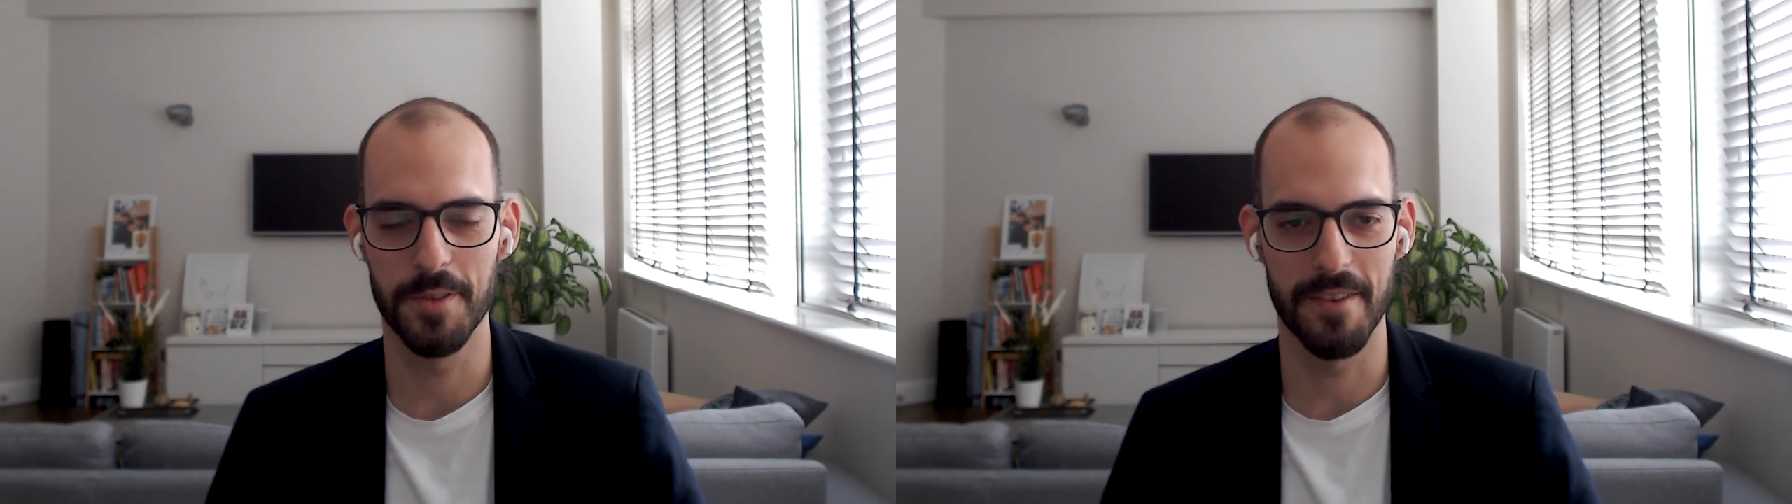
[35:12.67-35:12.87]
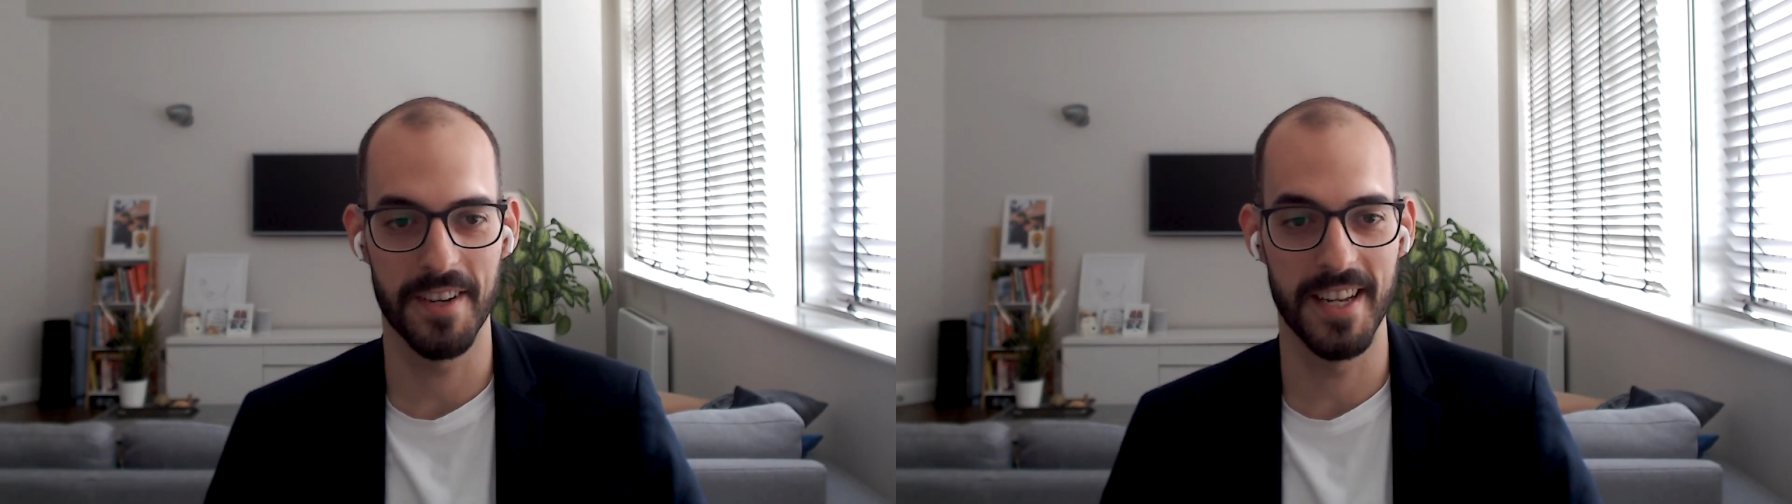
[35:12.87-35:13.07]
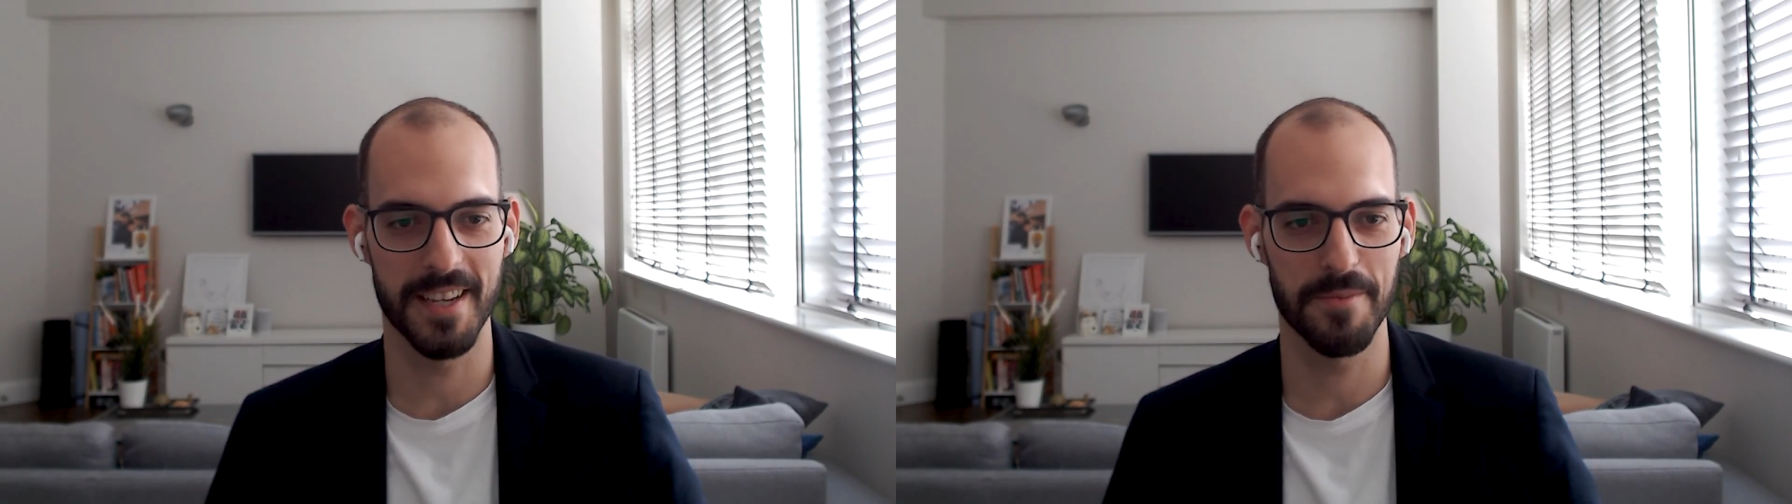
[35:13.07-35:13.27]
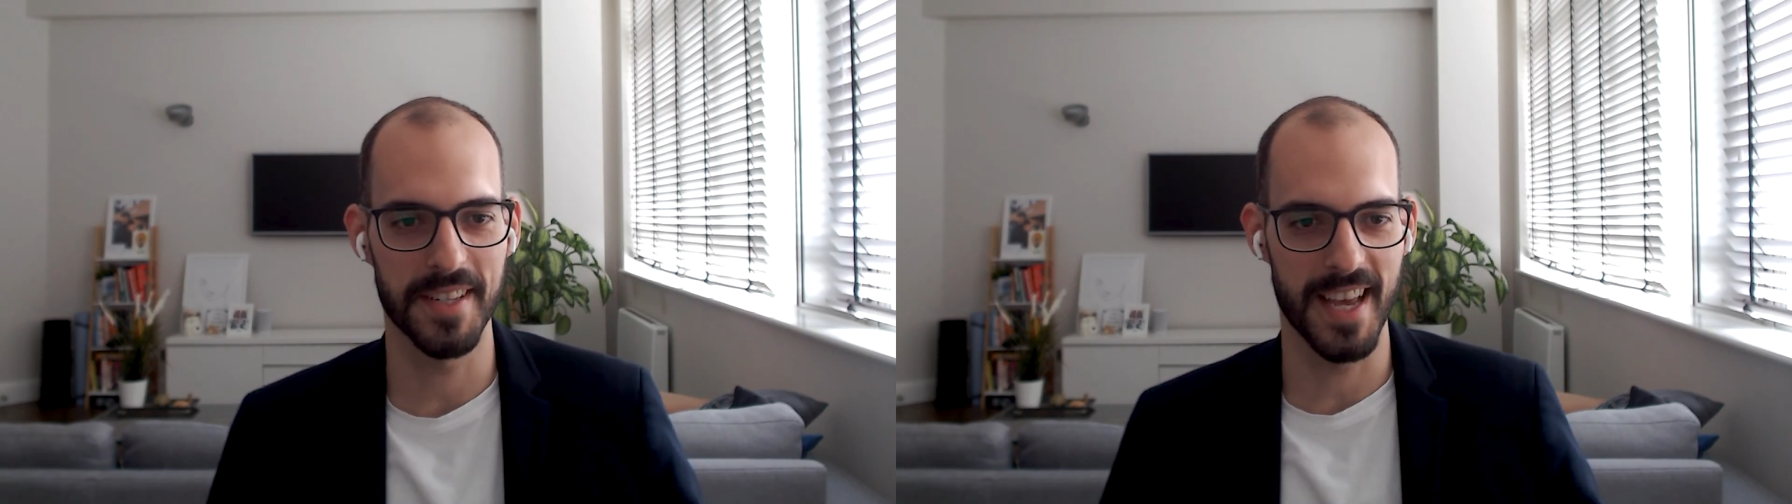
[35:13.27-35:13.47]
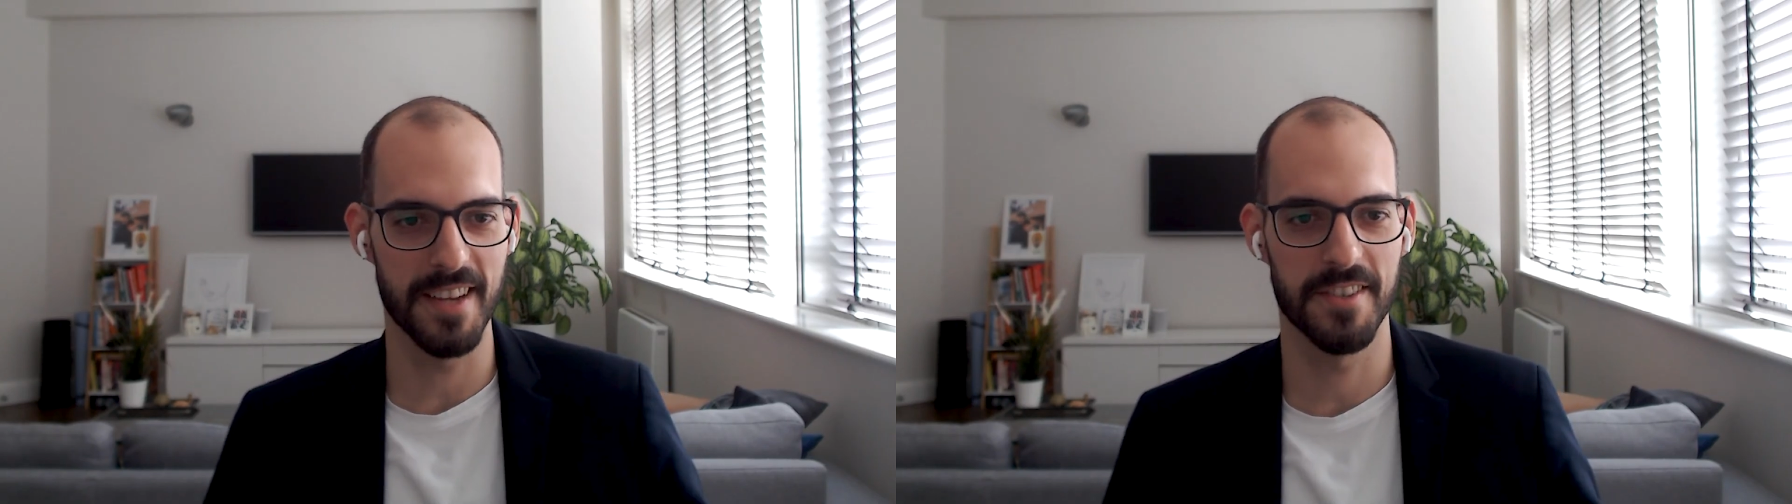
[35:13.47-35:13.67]
have clear
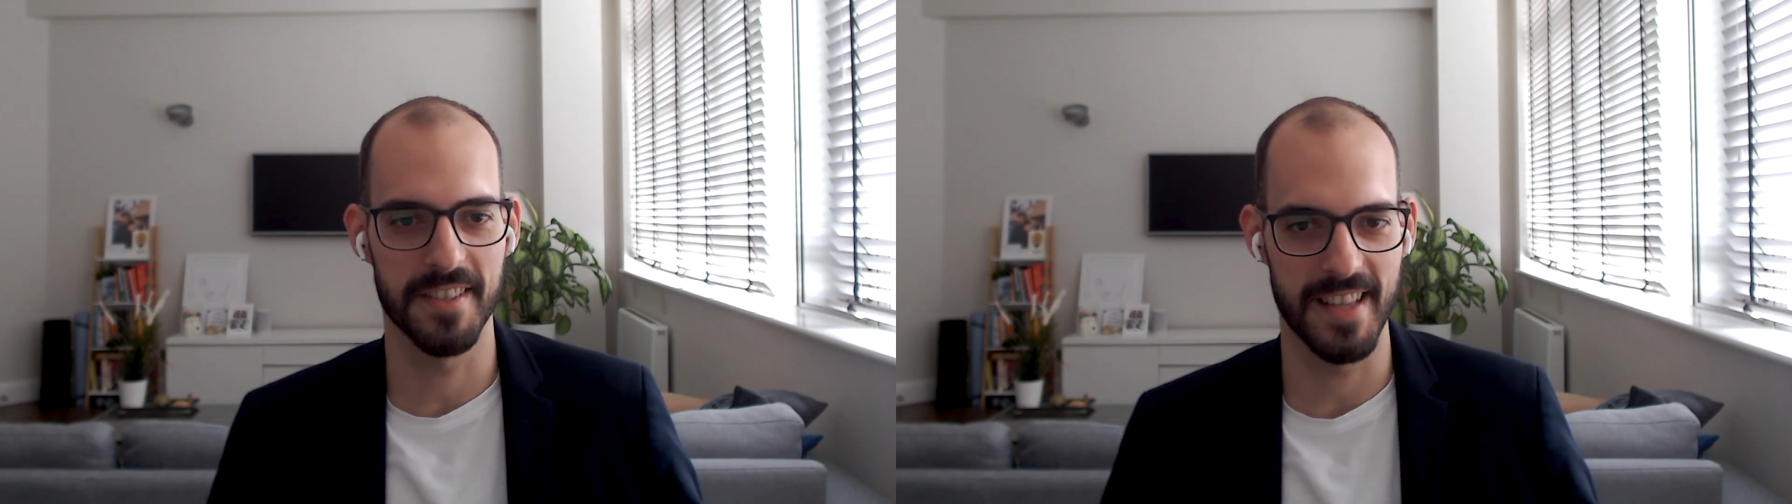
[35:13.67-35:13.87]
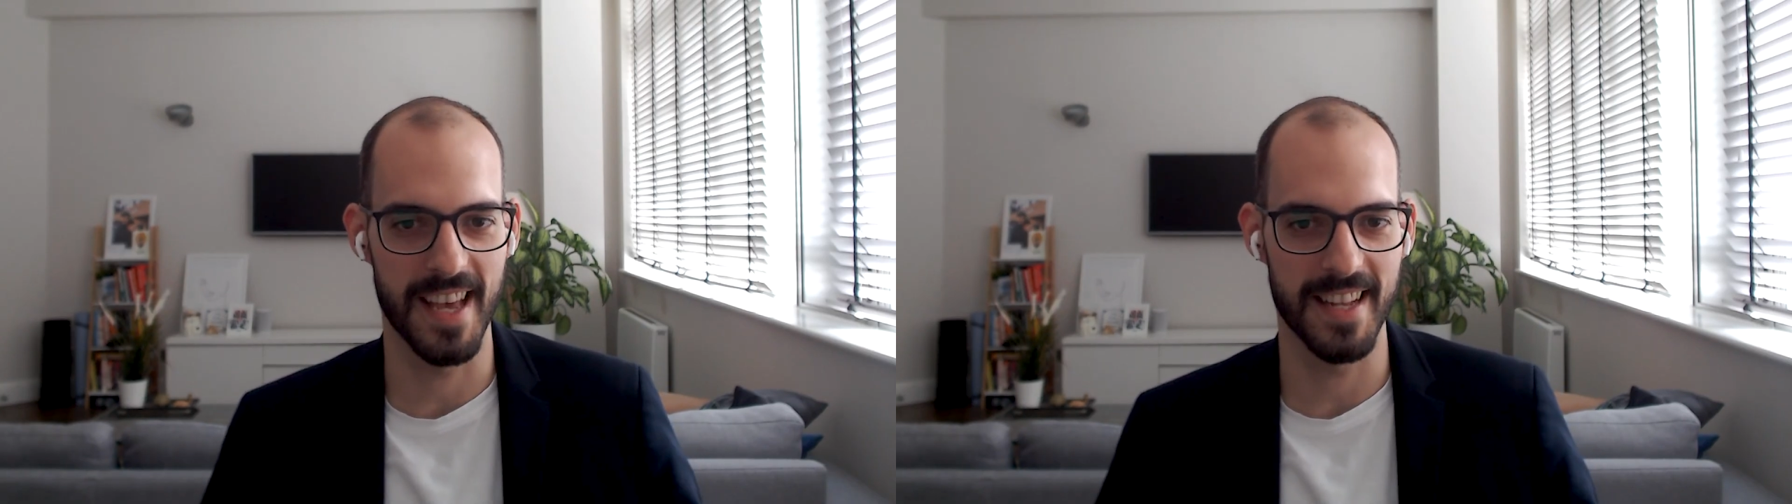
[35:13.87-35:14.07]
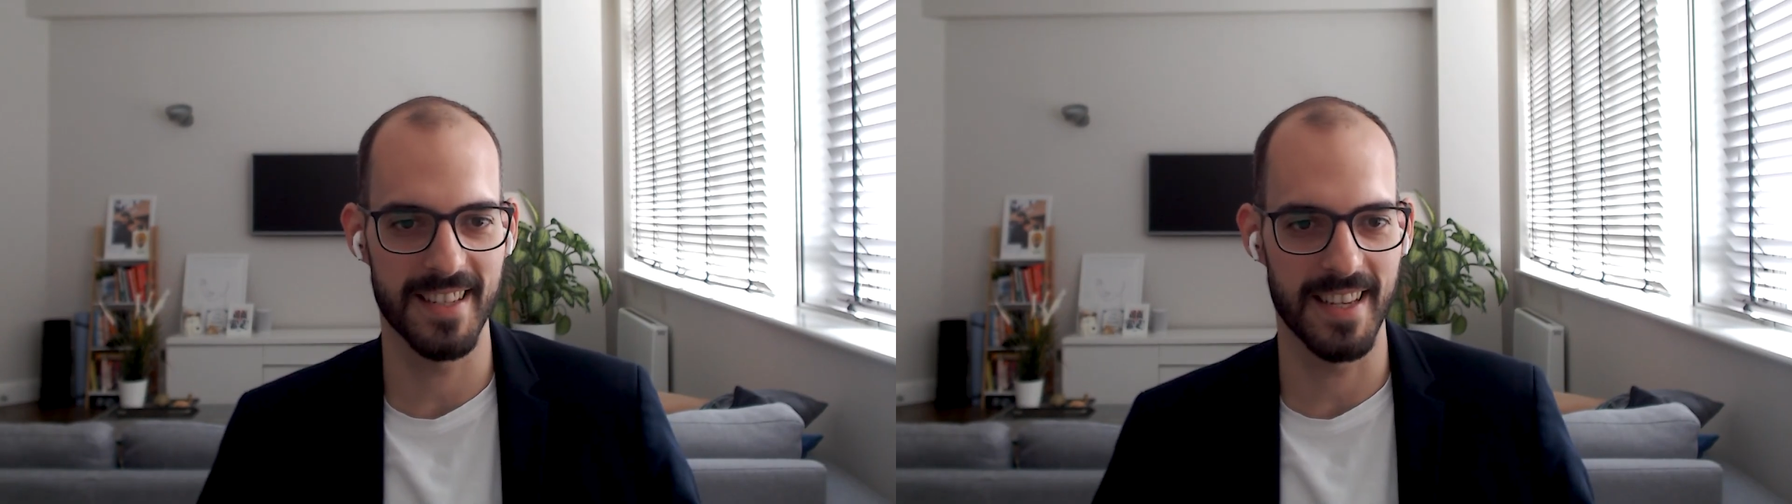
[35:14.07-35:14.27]
expectations that